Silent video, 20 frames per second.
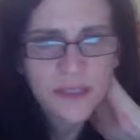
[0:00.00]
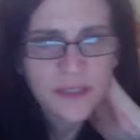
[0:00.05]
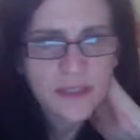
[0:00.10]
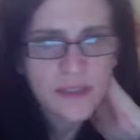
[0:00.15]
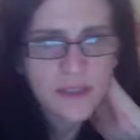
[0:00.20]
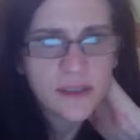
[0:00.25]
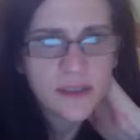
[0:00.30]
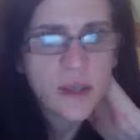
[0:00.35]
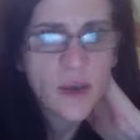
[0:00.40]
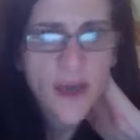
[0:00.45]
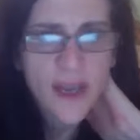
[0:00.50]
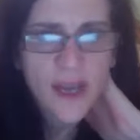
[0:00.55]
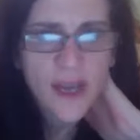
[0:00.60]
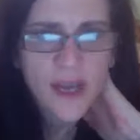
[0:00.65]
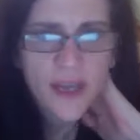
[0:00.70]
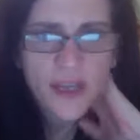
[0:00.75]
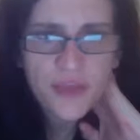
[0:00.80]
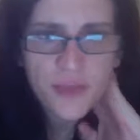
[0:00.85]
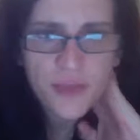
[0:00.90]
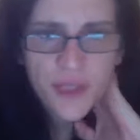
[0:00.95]
no, I got
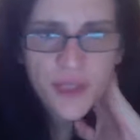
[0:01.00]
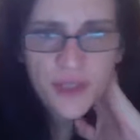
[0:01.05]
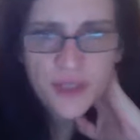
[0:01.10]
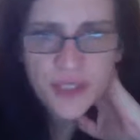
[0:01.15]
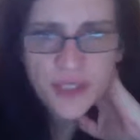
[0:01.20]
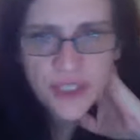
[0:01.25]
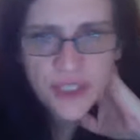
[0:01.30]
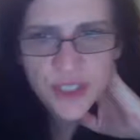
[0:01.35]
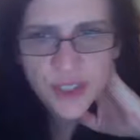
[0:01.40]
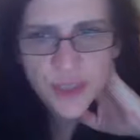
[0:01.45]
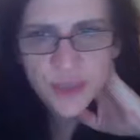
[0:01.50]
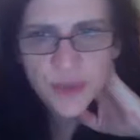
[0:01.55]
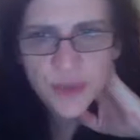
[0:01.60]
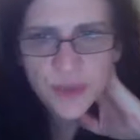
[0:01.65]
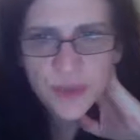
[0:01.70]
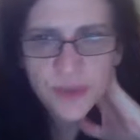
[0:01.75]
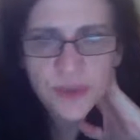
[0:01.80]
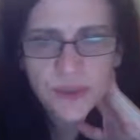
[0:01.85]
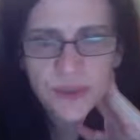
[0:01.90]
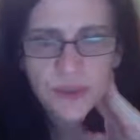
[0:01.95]
332.
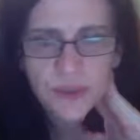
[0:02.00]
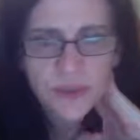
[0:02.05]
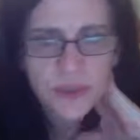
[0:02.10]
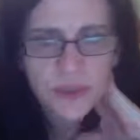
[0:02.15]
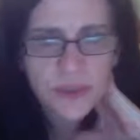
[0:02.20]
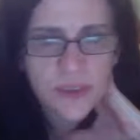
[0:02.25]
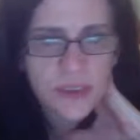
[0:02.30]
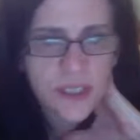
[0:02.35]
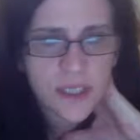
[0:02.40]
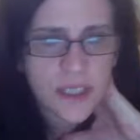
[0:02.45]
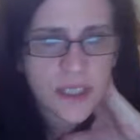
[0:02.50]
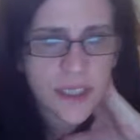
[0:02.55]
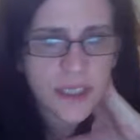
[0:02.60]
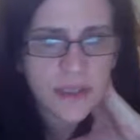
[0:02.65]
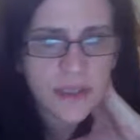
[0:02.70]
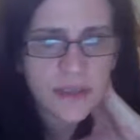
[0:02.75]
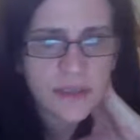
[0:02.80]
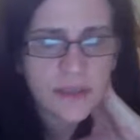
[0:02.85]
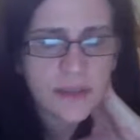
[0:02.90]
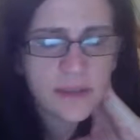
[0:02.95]
Sorry.
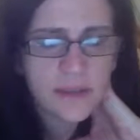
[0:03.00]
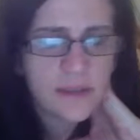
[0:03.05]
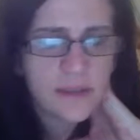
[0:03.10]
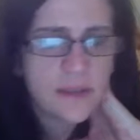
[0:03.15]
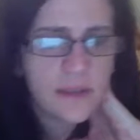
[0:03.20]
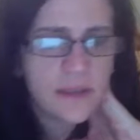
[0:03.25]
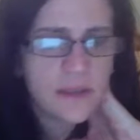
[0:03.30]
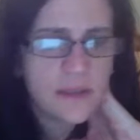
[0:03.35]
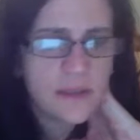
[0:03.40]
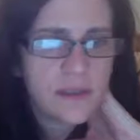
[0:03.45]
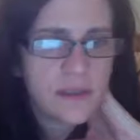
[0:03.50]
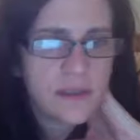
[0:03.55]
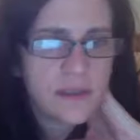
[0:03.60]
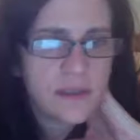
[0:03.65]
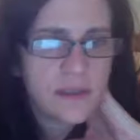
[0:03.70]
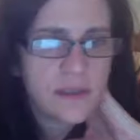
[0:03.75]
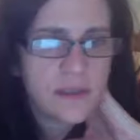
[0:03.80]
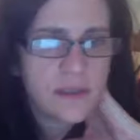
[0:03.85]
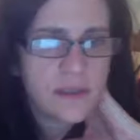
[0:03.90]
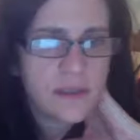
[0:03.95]

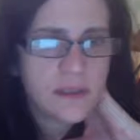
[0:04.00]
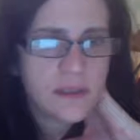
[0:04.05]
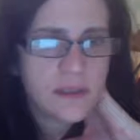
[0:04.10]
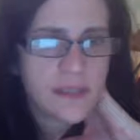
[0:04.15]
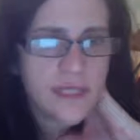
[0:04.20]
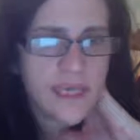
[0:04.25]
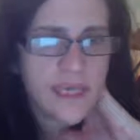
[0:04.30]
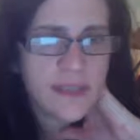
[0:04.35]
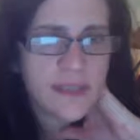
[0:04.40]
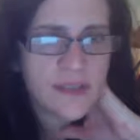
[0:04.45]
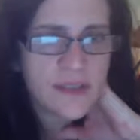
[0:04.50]
The answer is